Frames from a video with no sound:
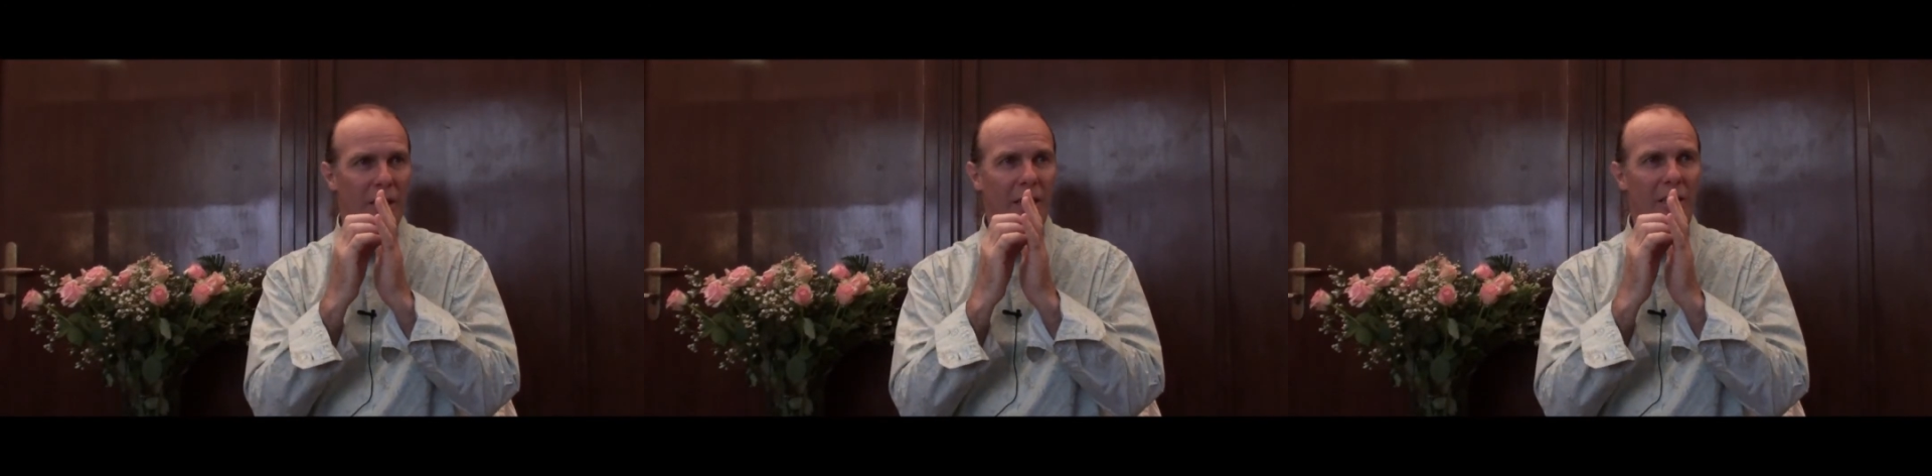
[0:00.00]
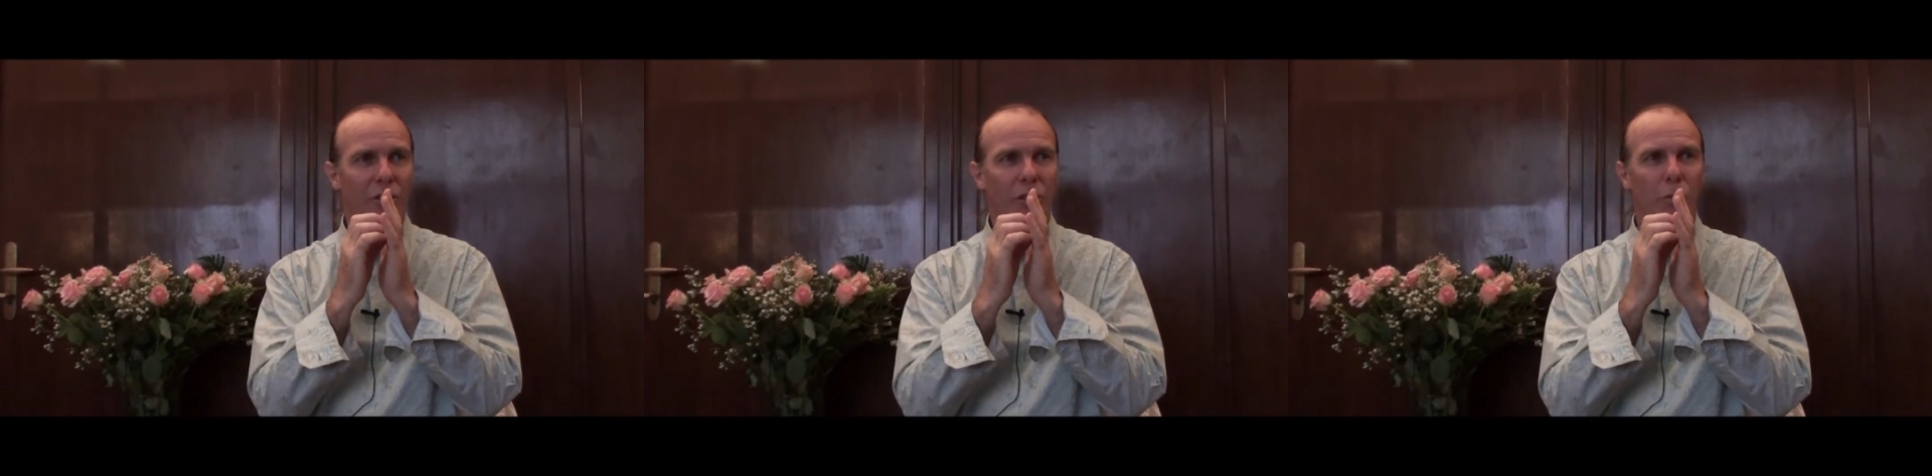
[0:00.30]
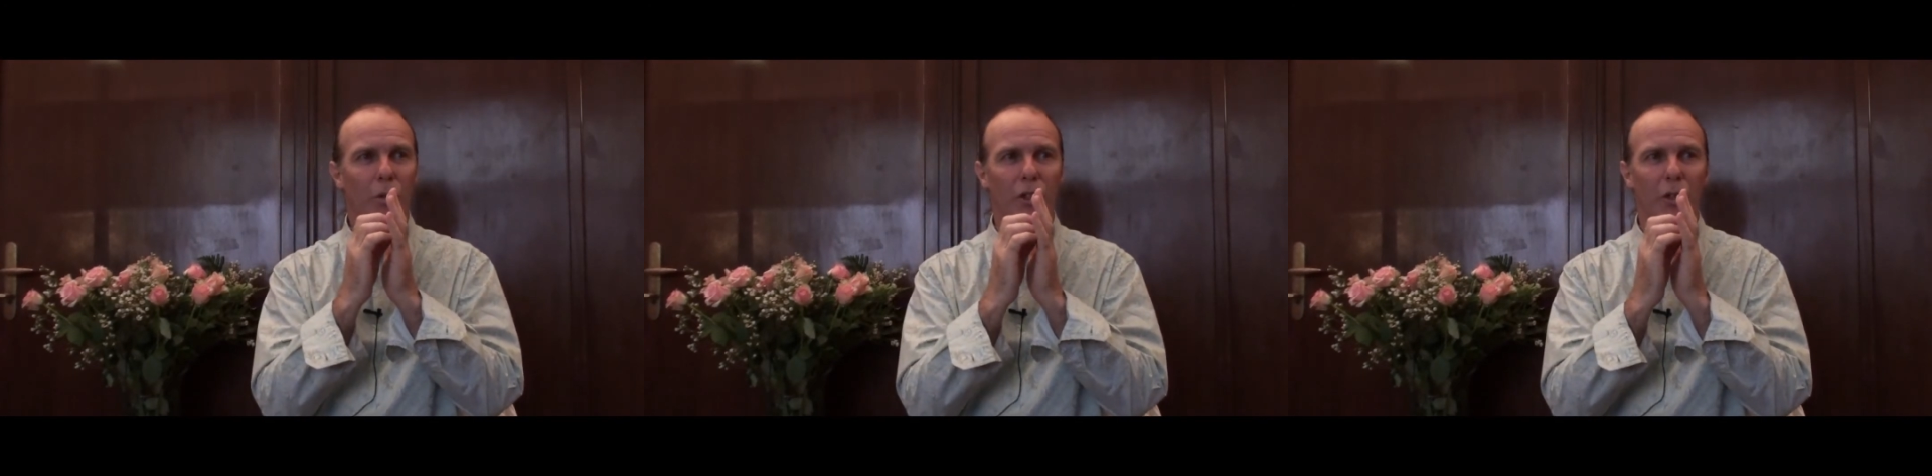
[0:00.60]
into
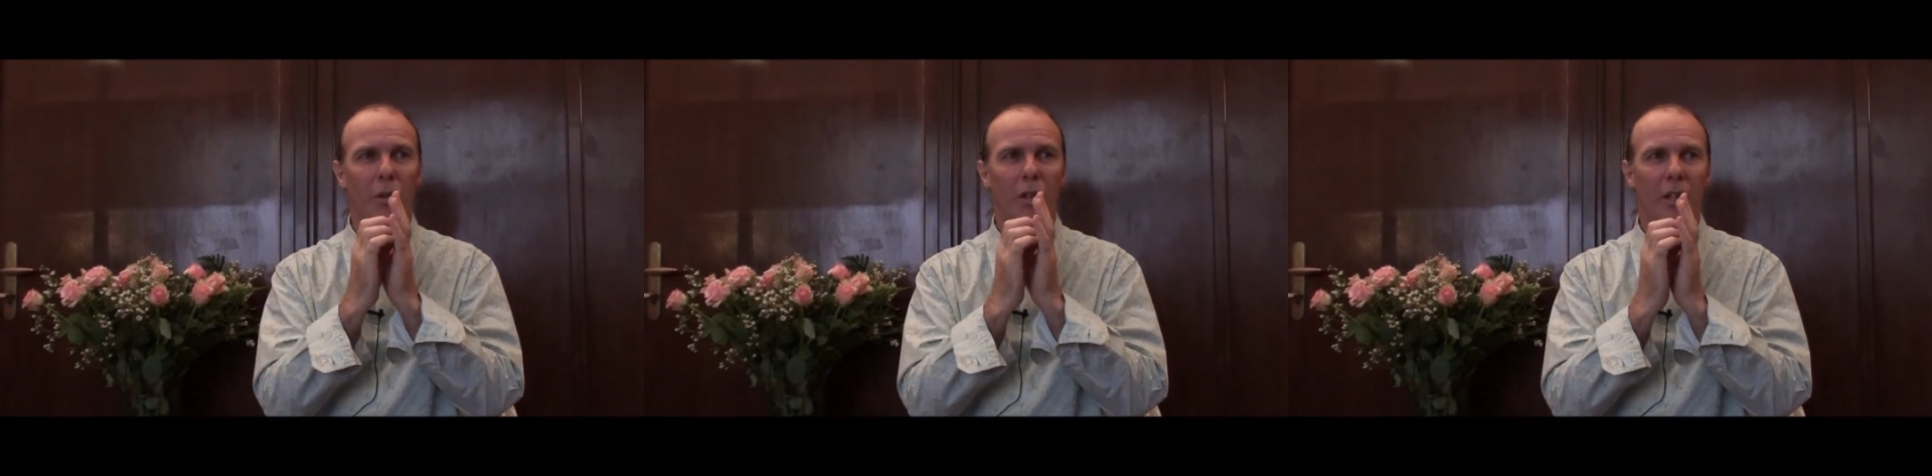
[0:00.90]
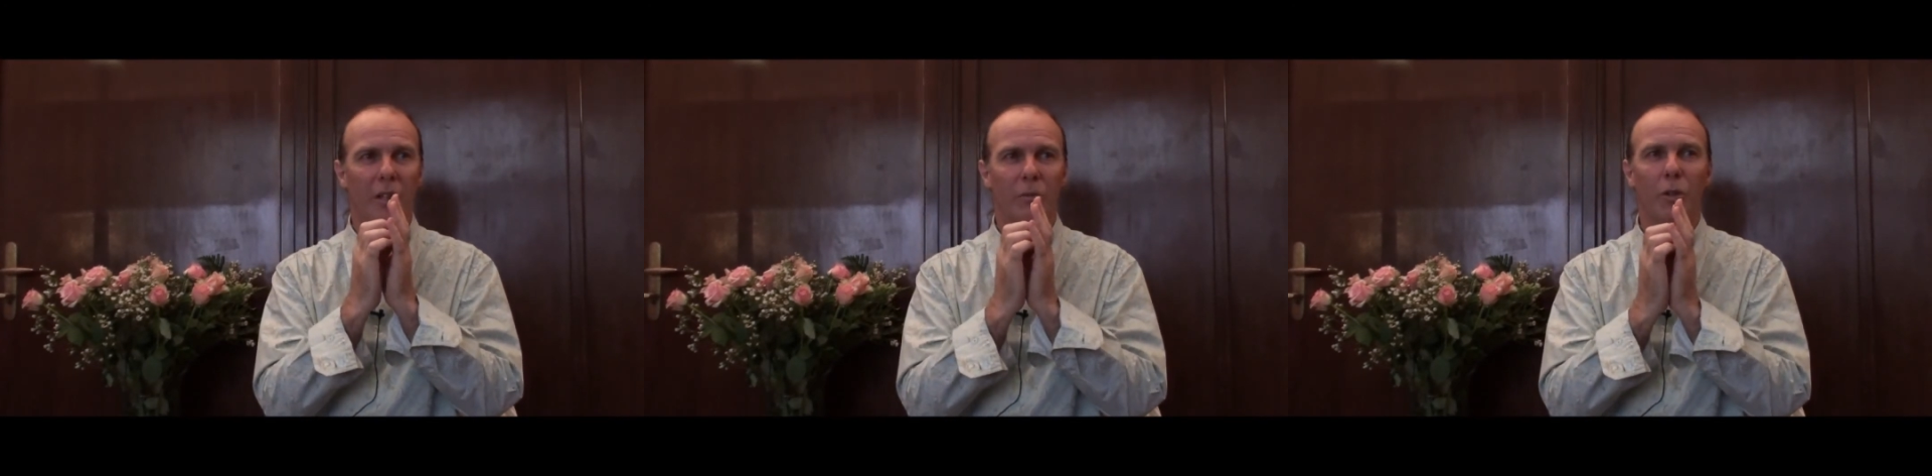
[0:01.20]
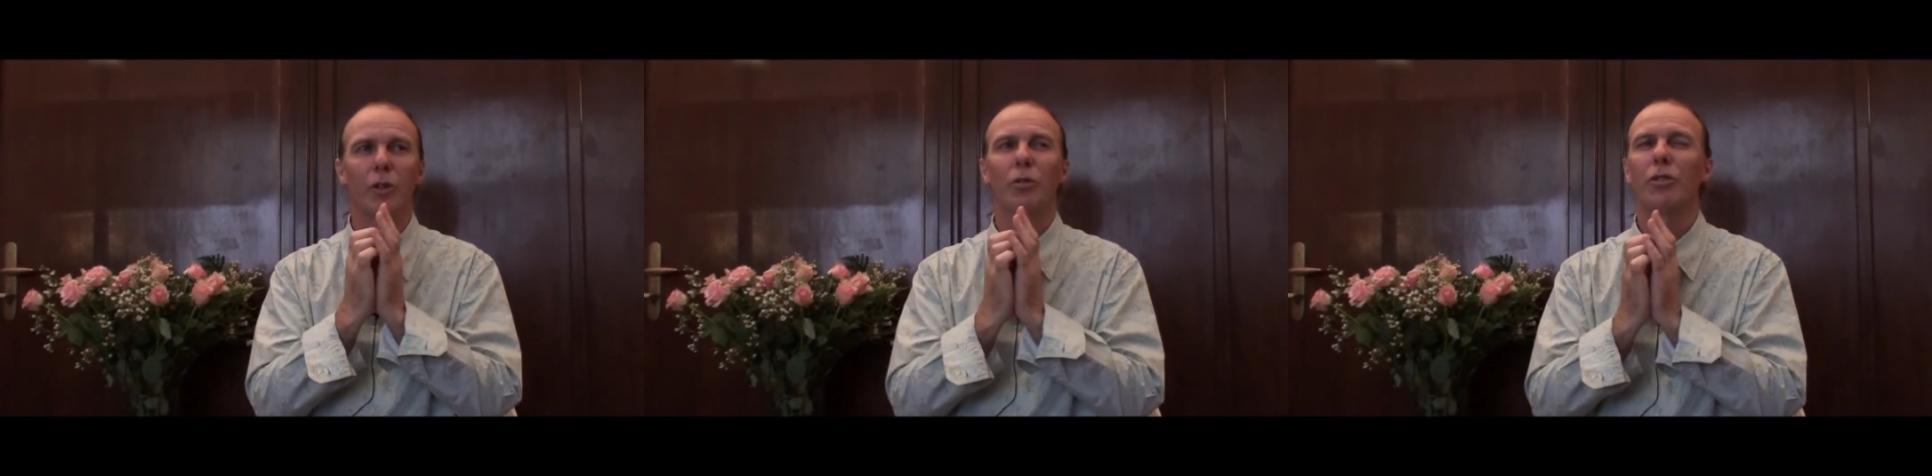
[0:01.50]
what you are.
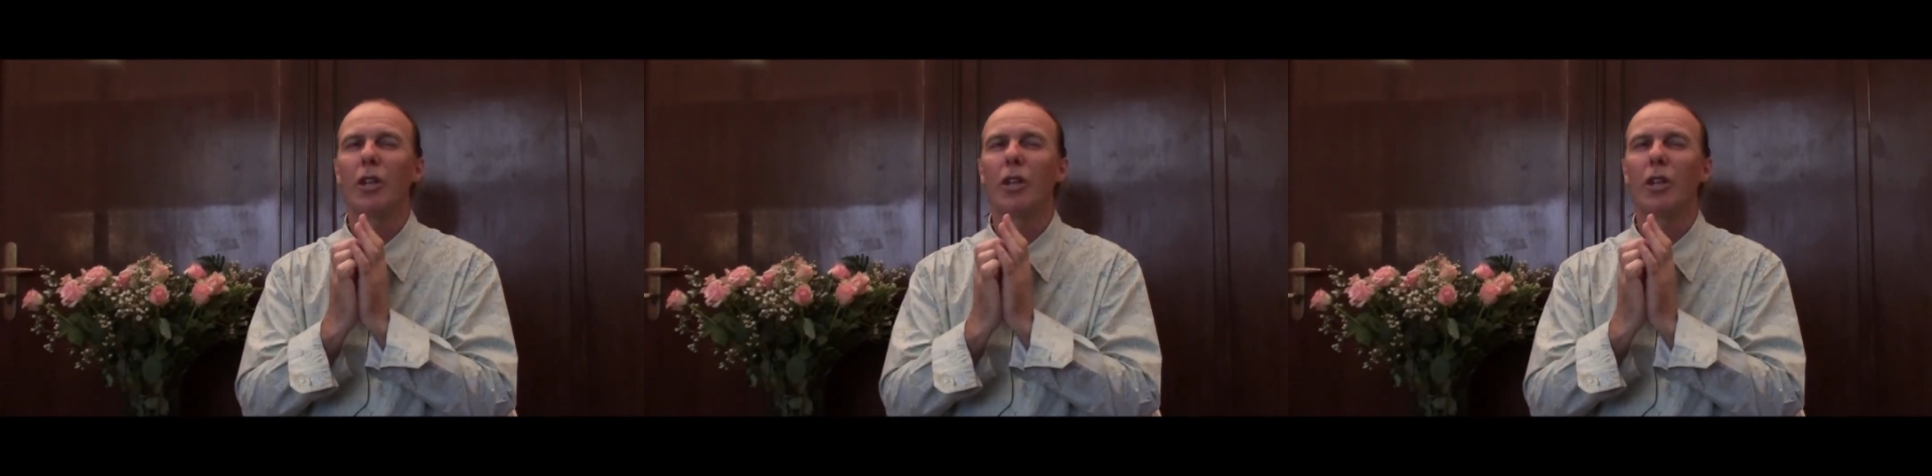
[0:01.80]
What you're